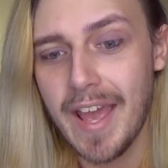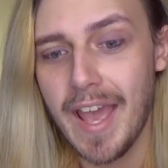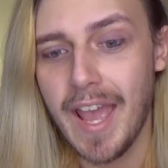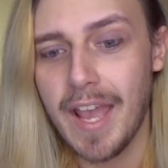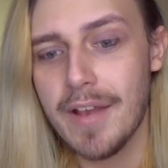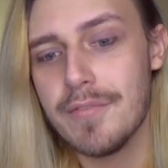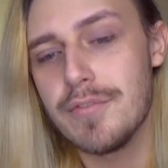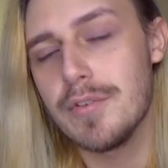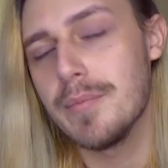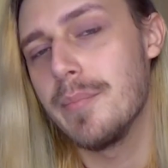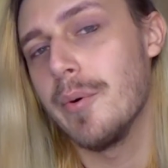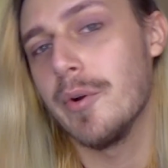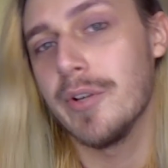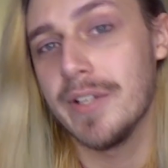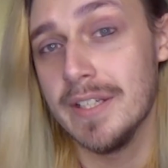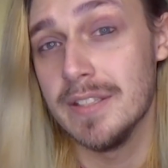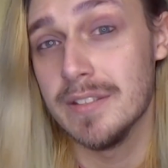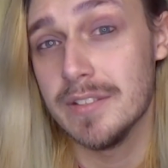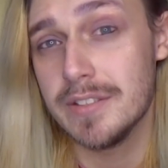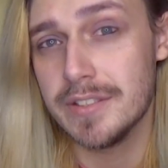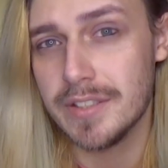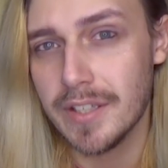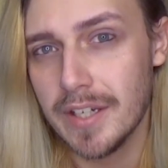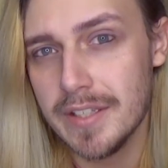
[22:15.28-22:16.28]
everybody
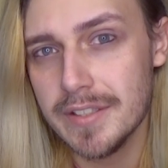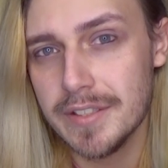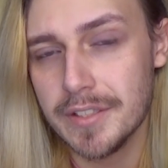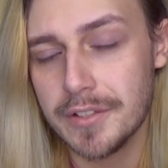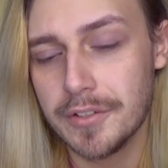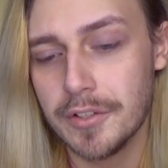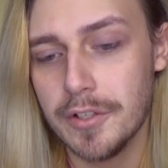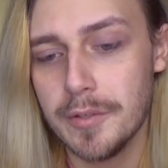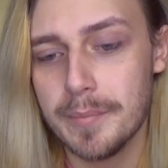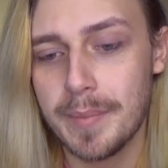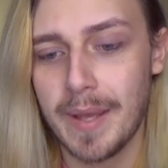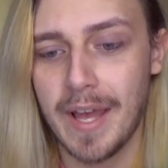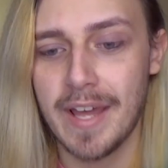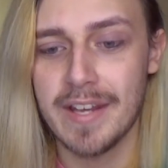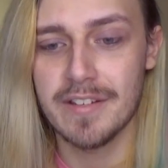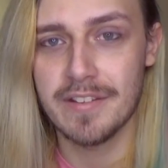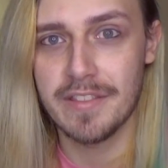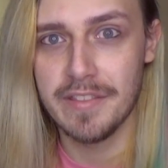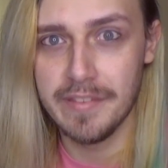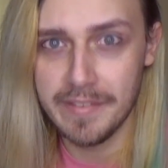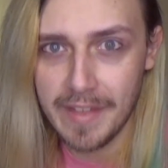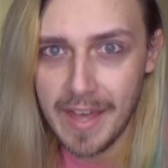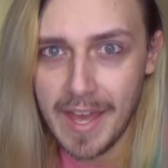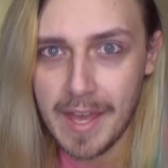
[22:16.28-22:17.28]
inside the group, and
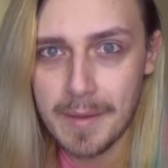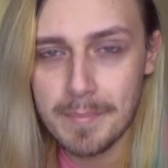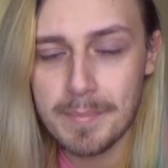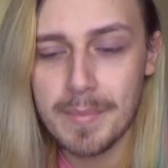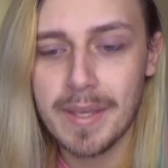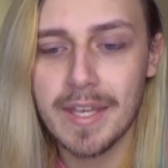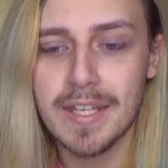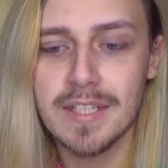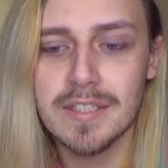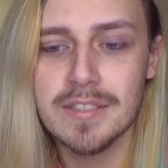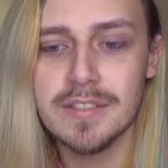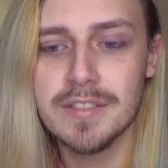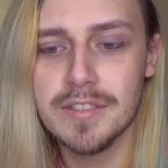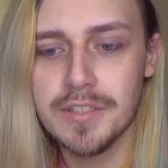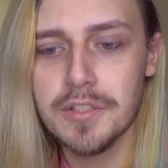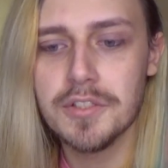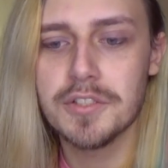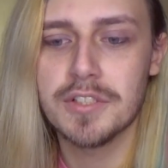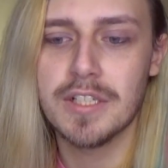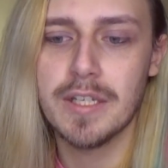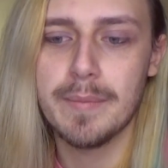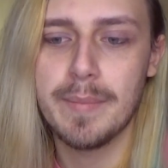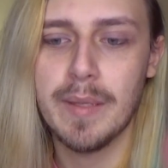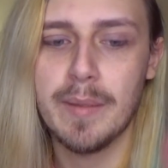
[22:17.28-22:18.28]
them is
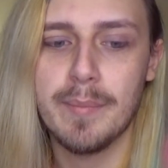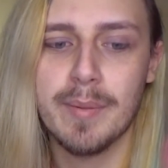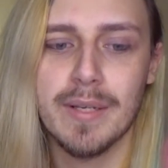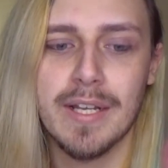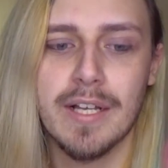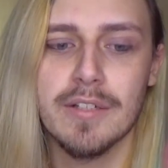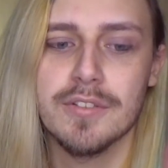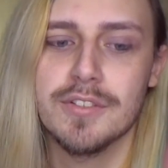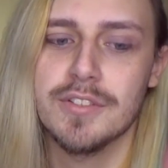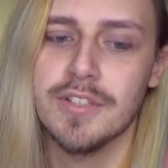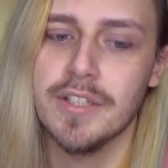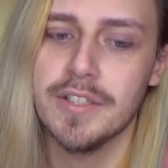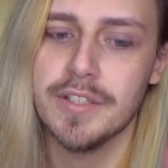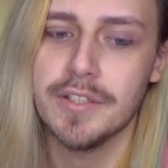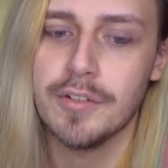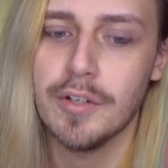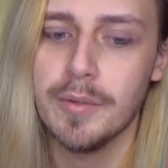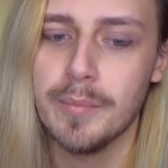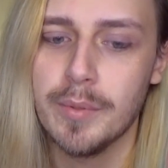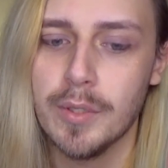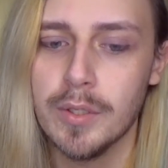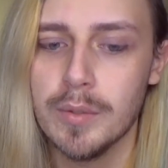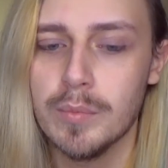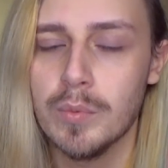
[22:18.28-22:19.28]
usually people outside the
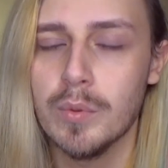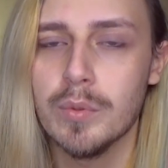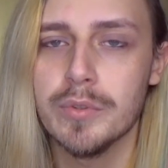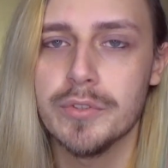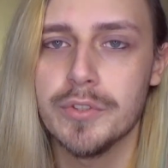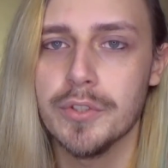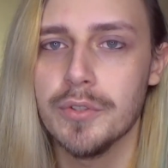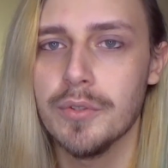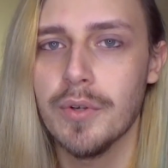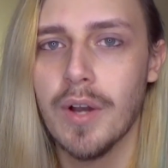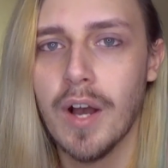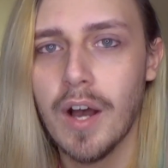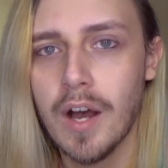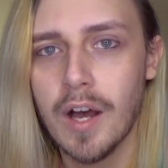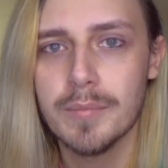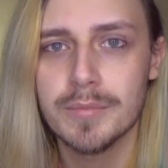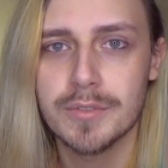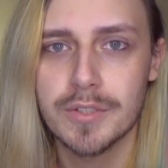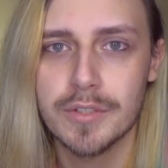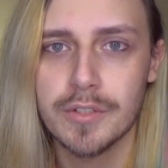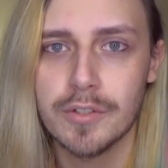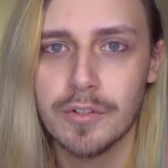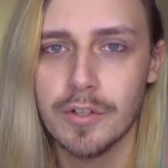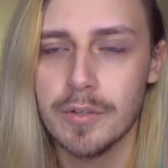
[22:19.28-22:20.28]
group who will do harm
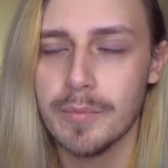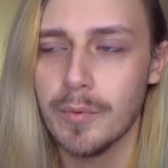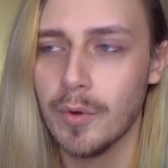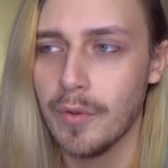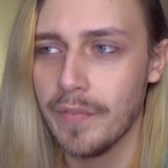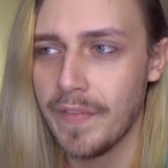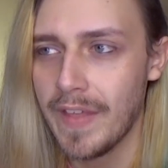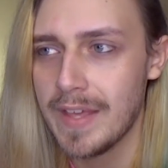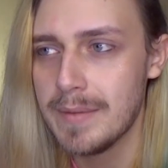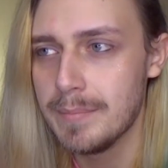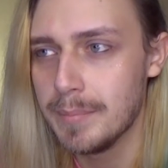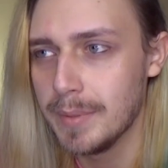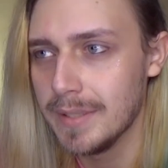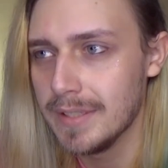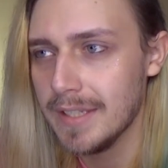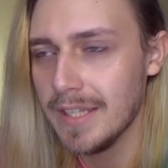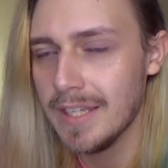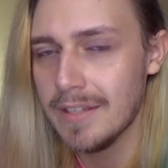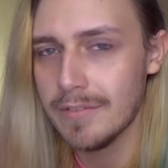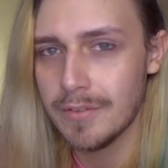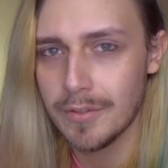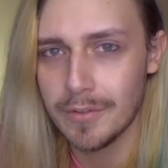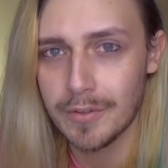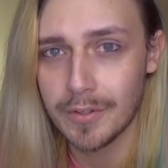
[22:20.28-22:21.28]
to the group, or they
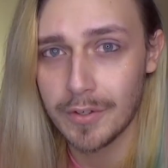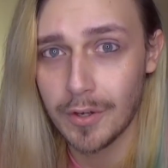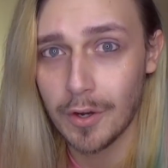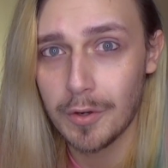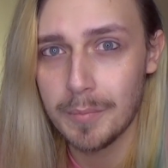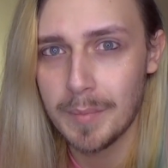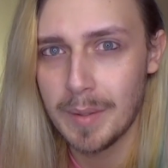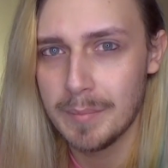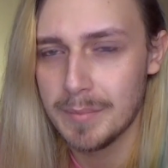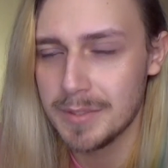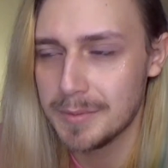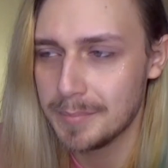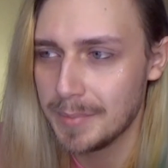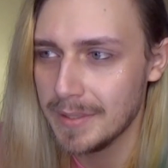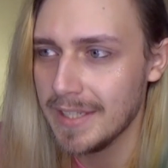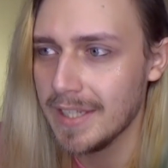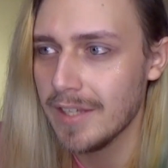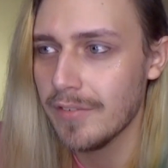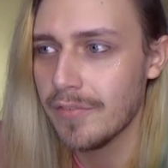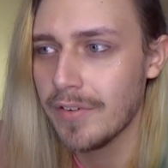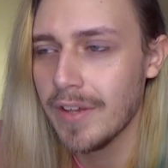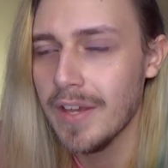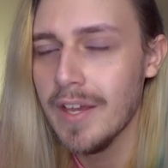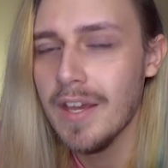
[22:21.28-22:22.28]
believe, who the cult members
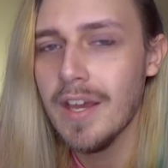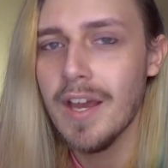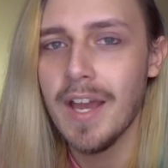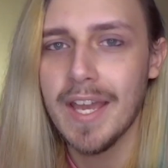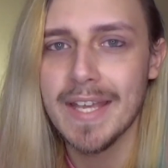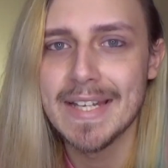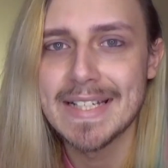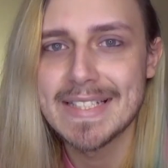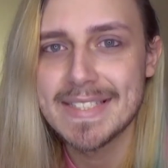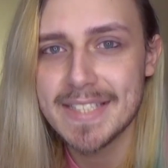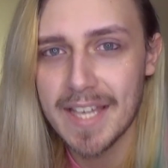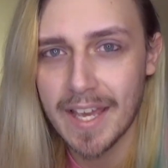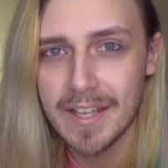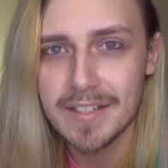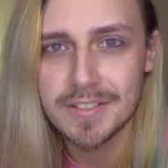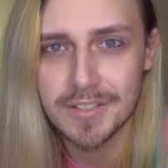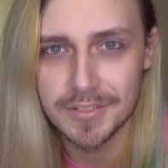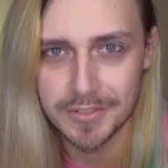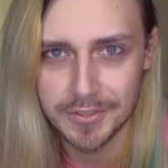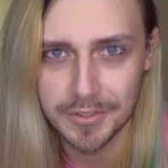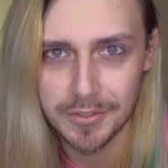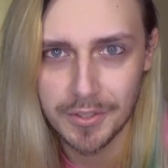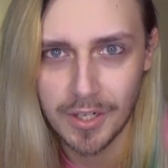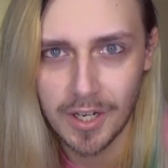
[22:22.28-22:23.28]
believe intend to
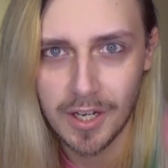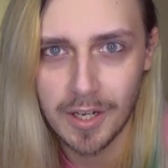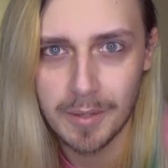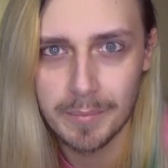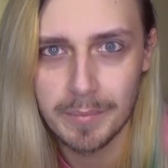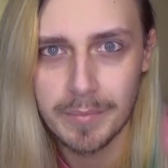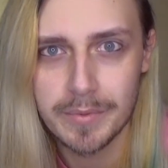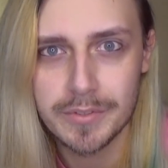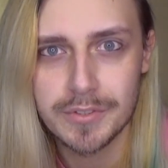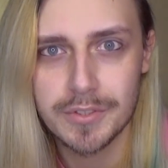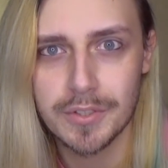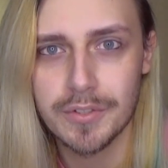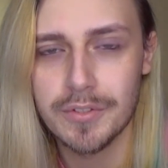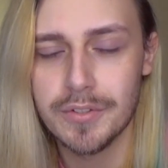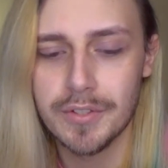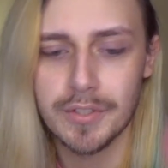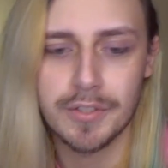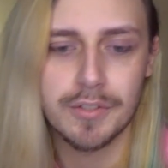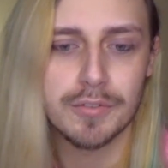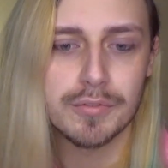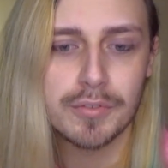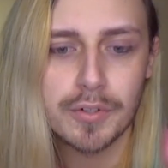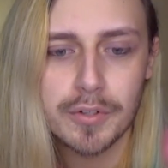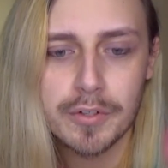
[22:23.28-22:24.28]
do harm to the
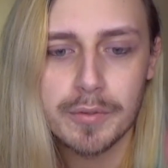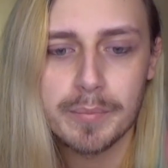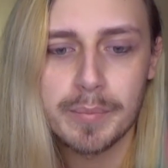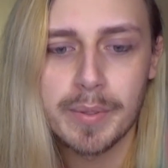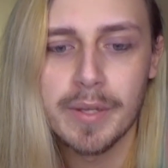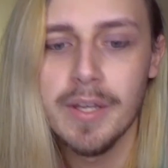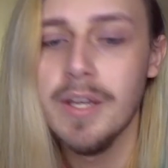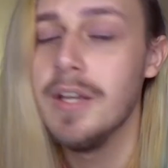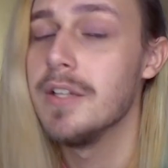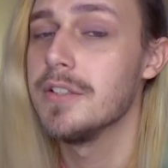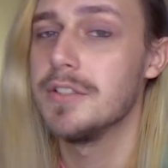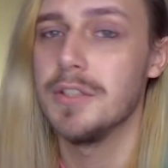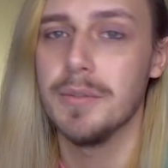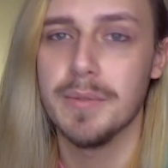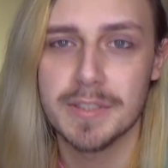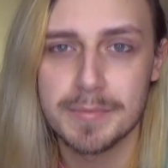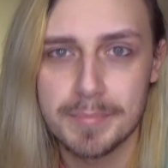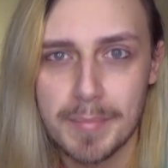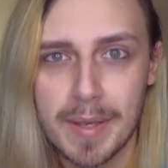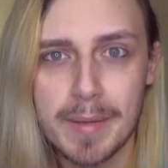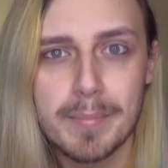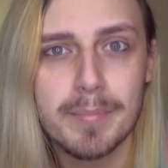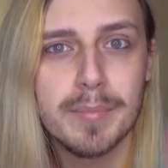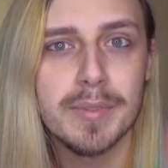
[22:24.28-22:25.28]
group, to its
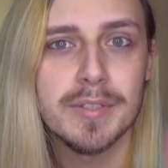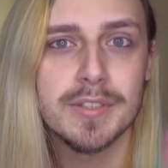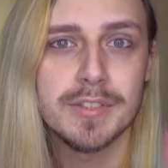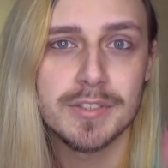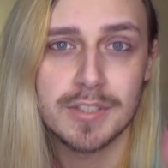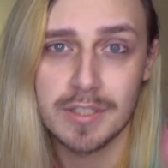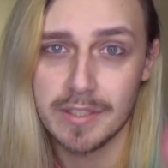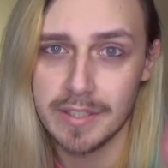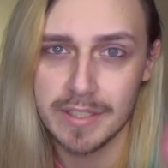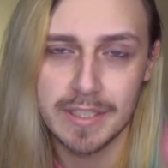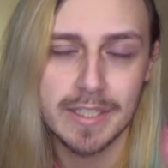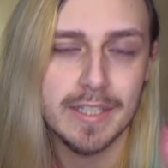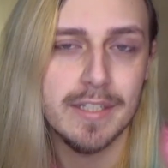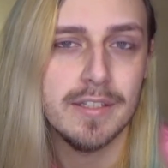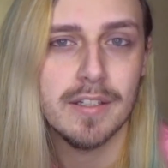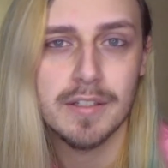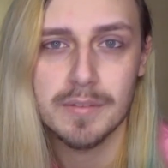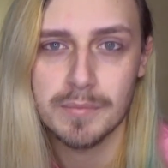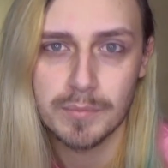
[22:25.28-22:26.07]
members, to the leader,